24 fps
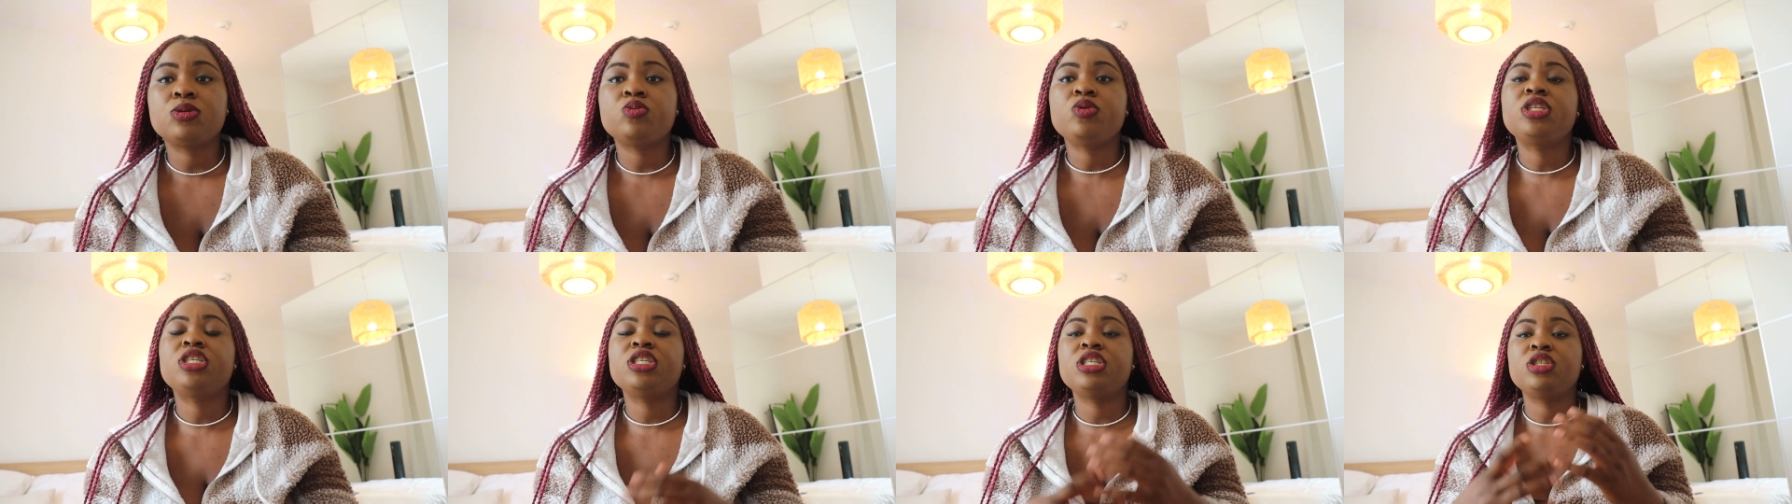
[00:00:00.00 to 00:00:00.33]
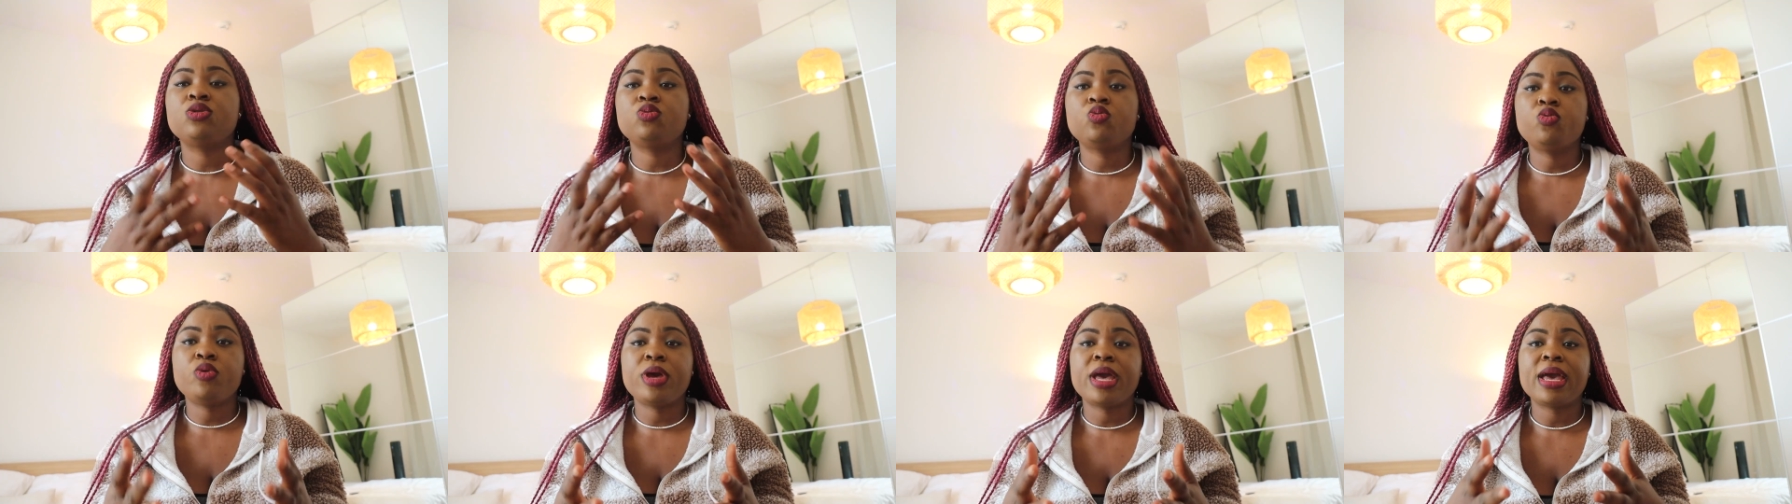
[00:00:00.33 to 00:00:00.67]
which
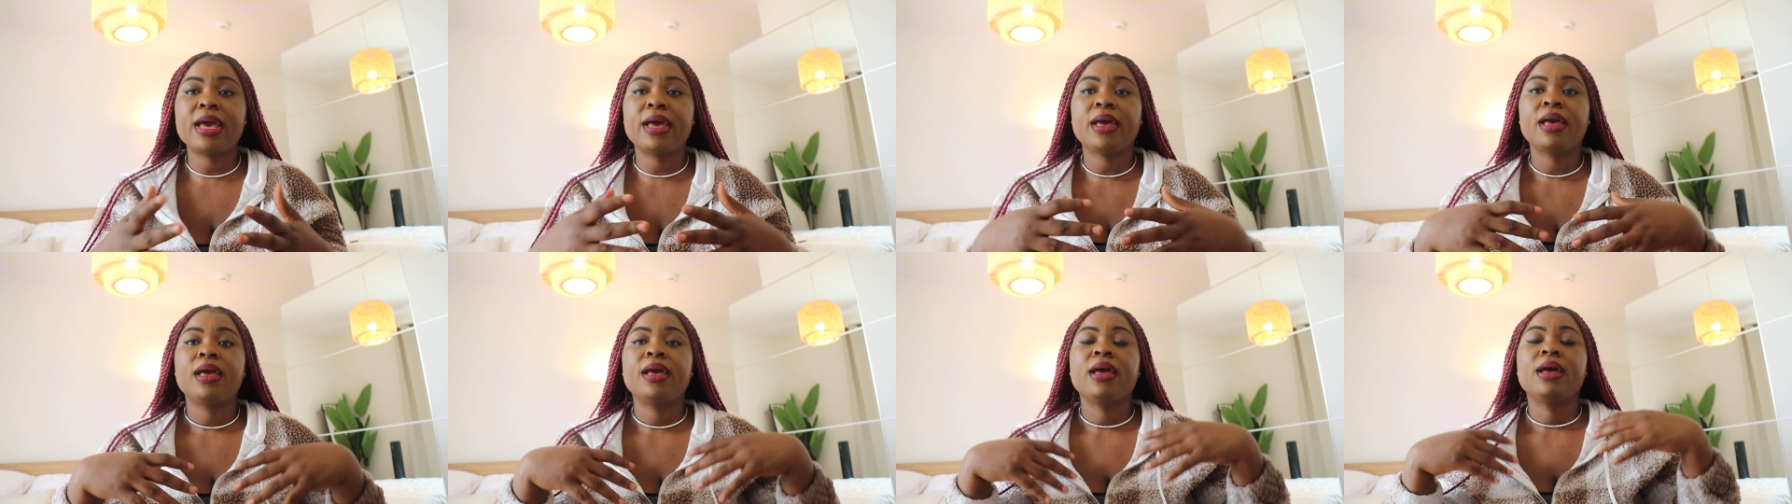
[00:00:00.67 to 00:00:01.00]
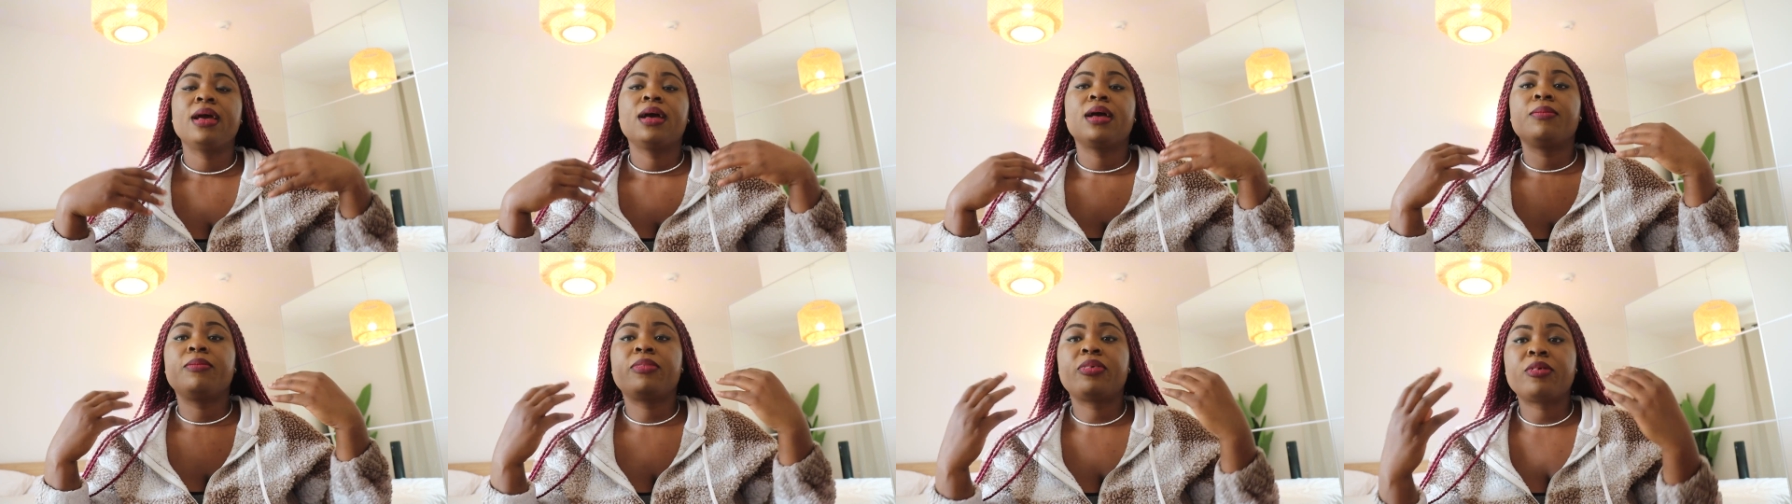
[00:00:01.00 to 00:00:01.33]
is where
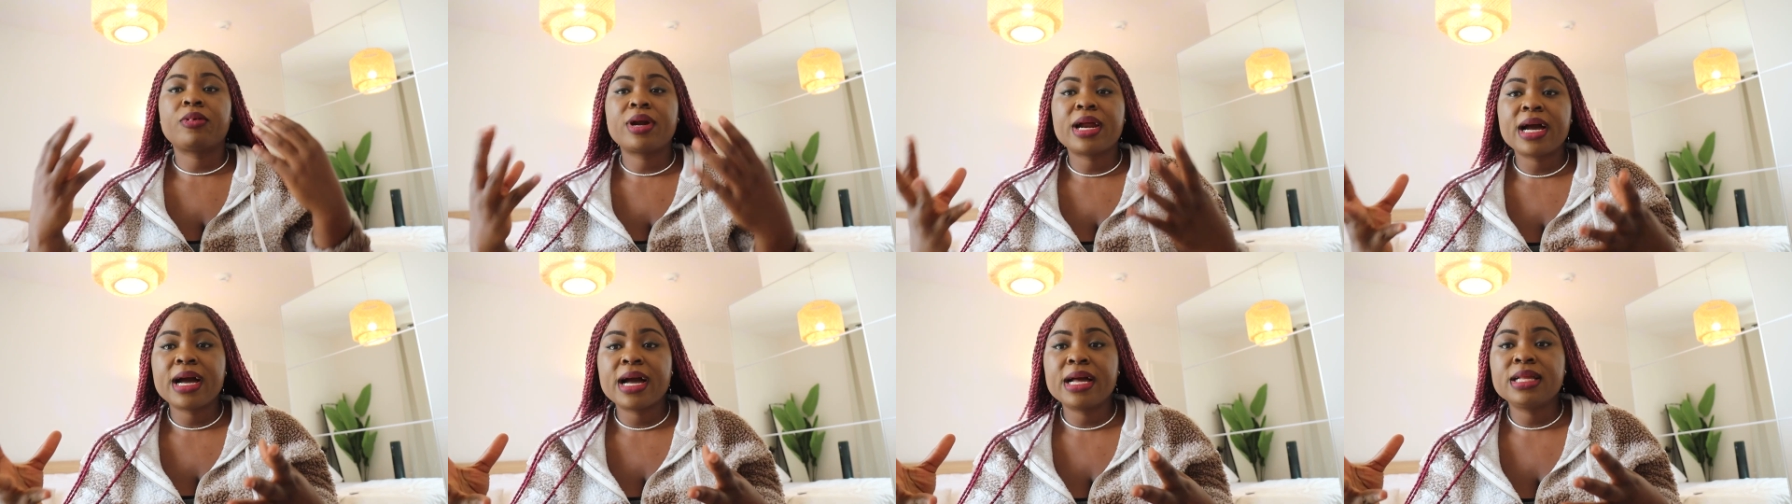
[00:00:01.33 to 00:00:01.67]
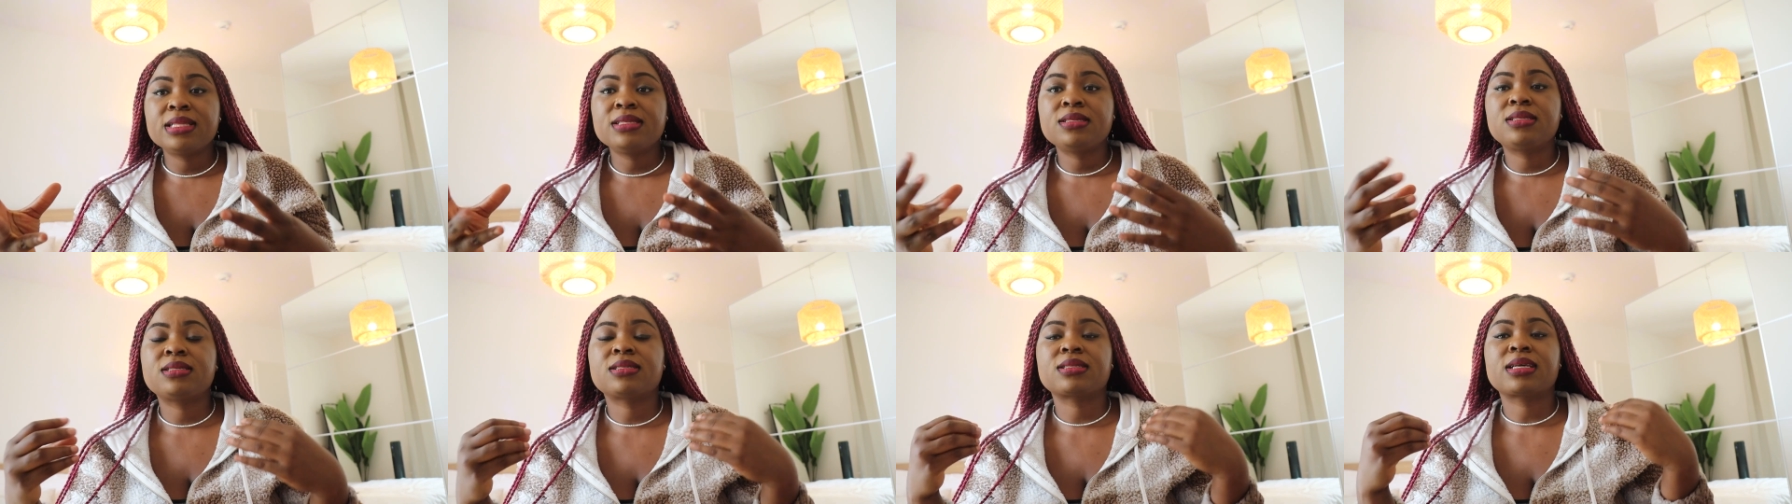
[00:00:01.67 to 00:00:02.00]

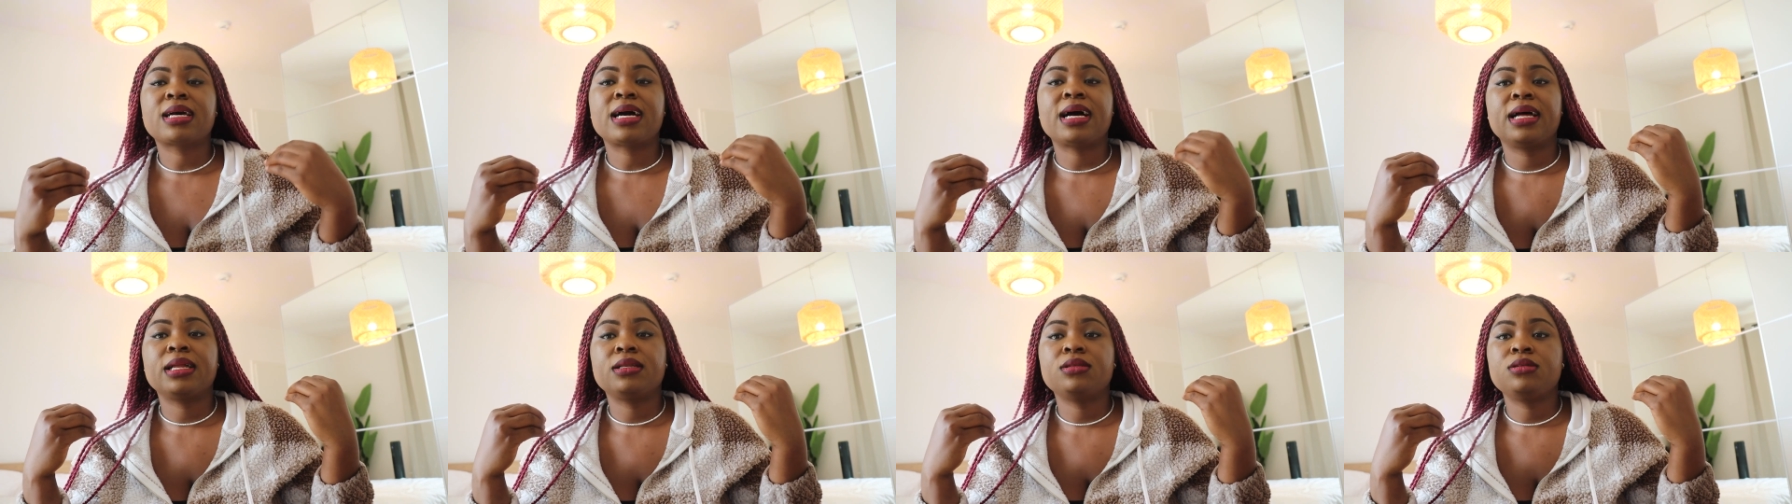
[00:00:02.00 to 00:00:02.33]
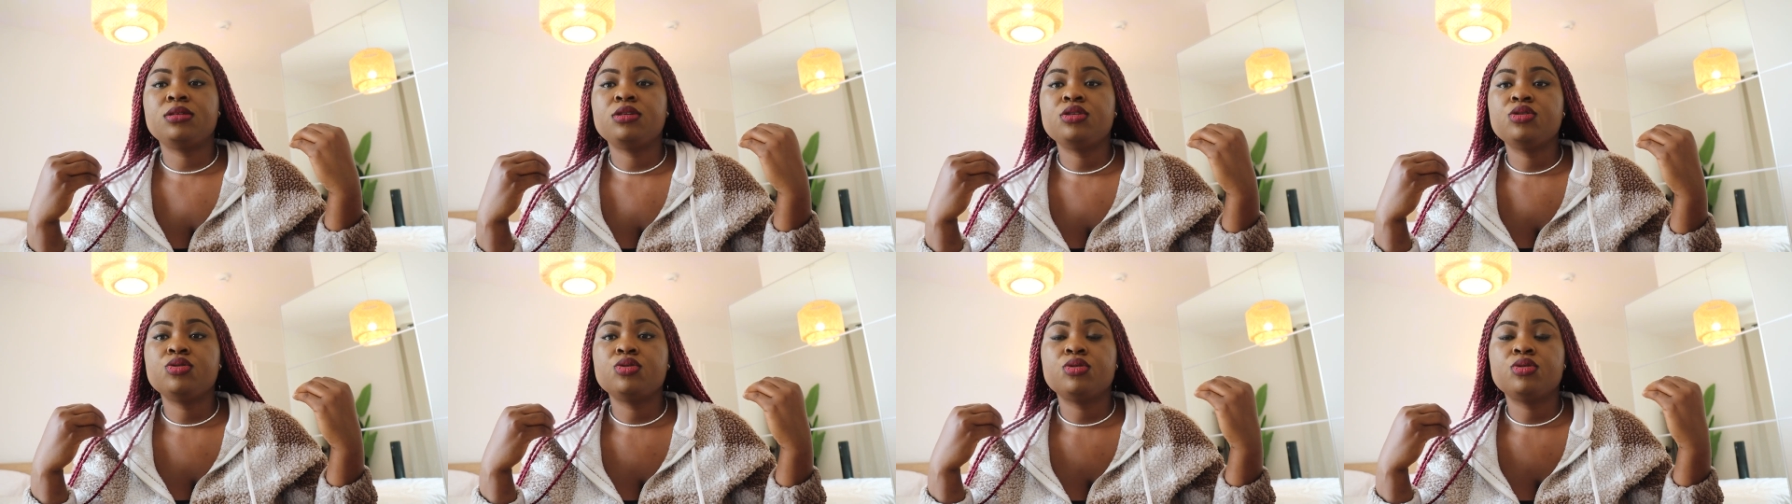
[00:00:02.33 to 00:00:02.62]
brands can,